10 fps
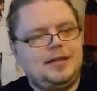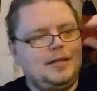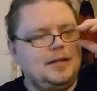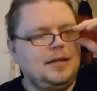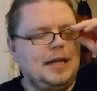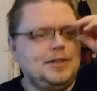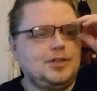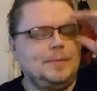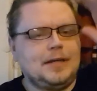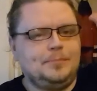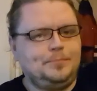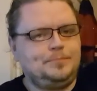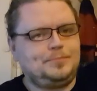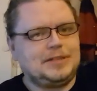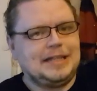You know, and it should be
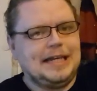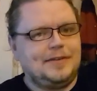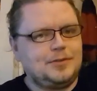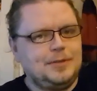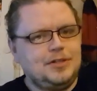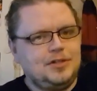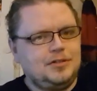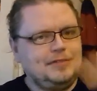clear. There should be no